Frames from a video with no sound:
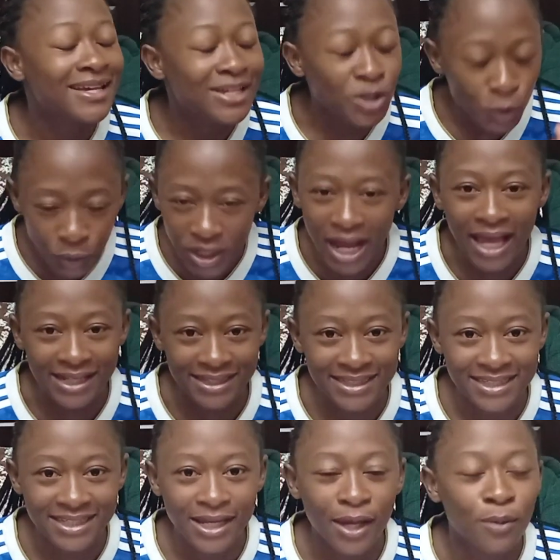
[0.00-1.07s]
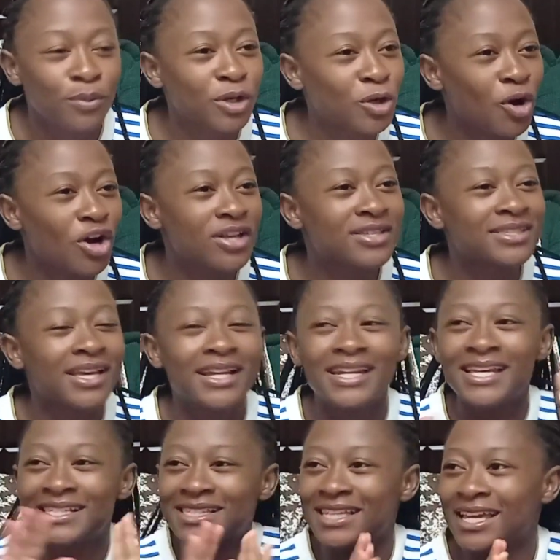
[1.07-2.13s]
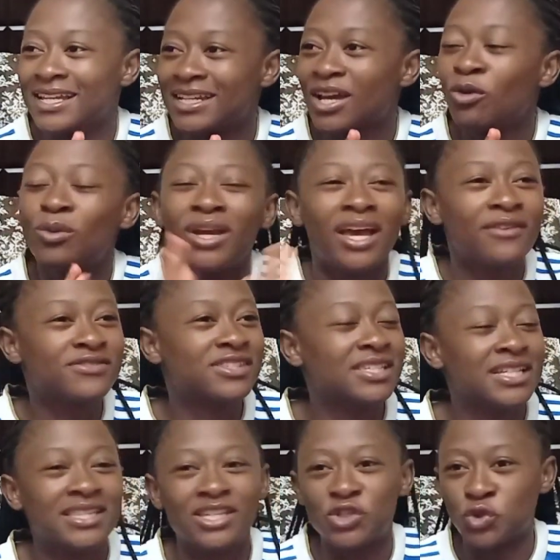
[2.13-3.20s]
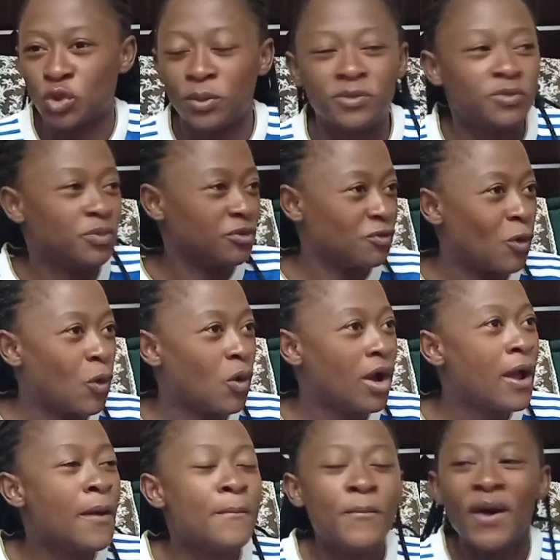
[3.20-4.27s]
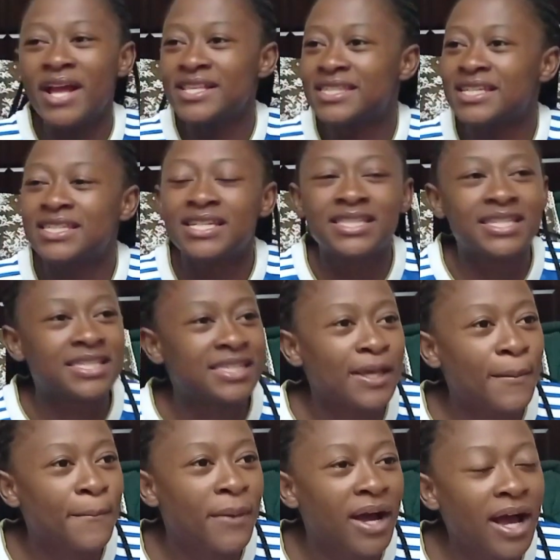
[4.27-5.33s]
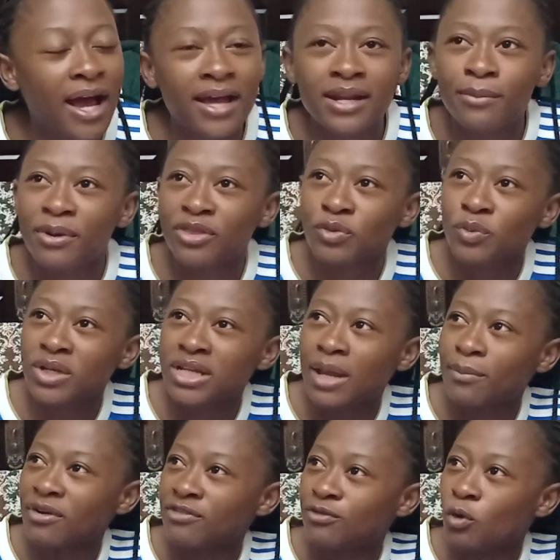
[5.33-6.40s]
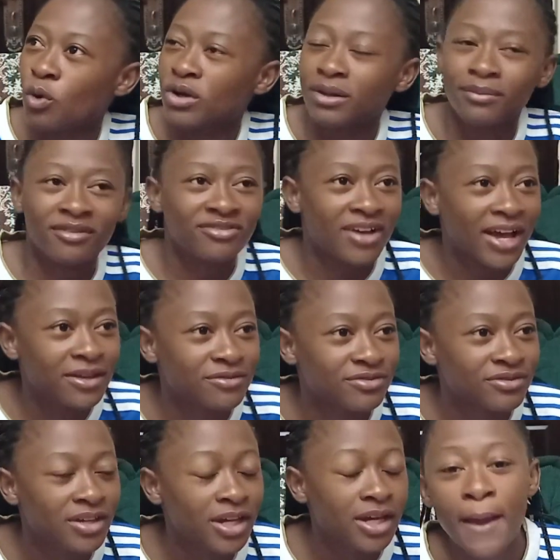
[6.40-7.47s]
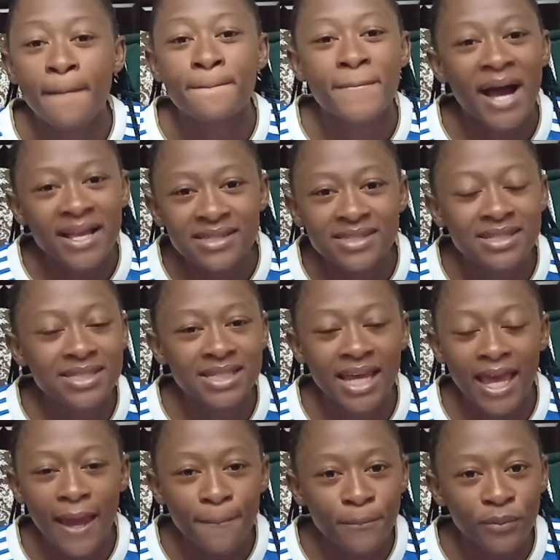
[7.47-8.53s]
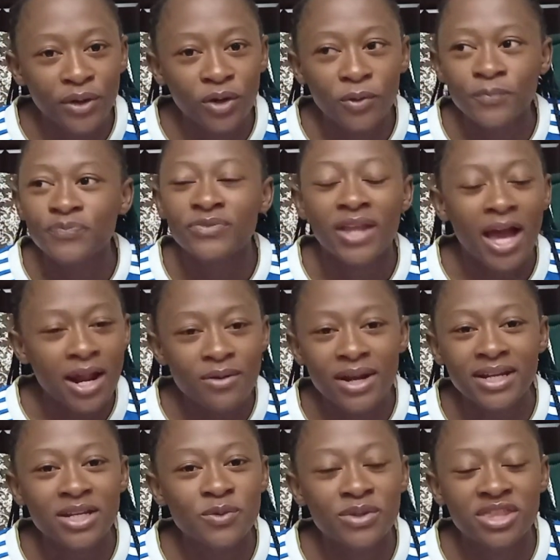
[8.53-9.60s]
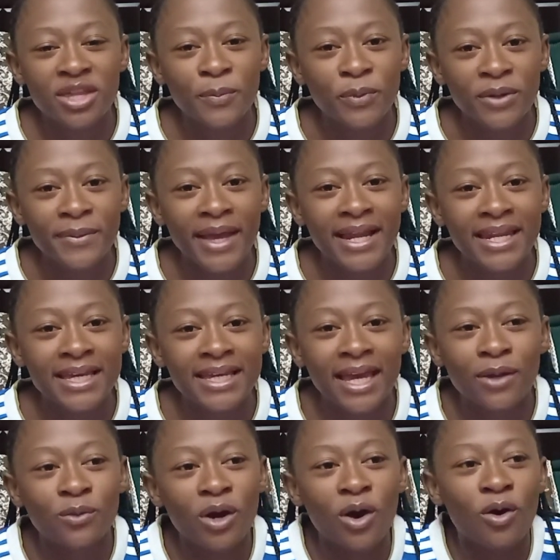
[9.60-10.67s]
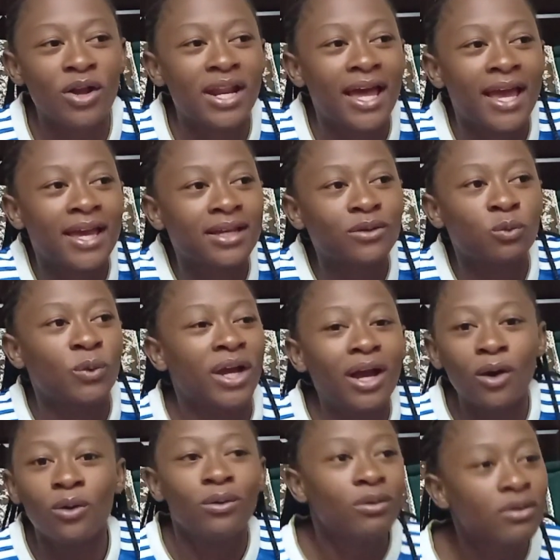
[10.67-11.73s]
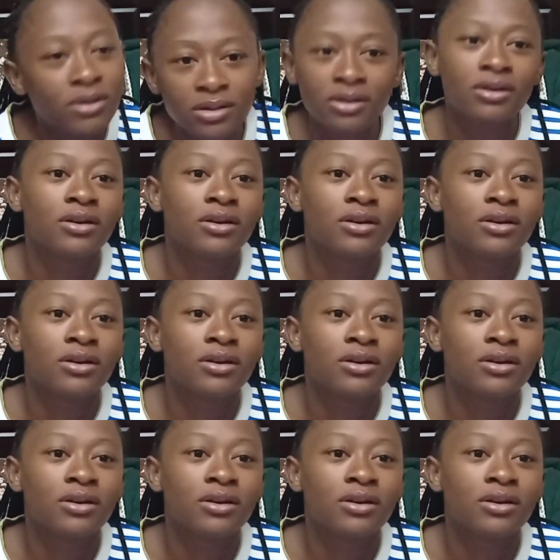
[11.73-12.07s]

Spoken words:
You can't. Because, listen, we have seen this script before. Man City December are number 3, number 4, number 5. Man City April are running with the Premier League and we're all like, well,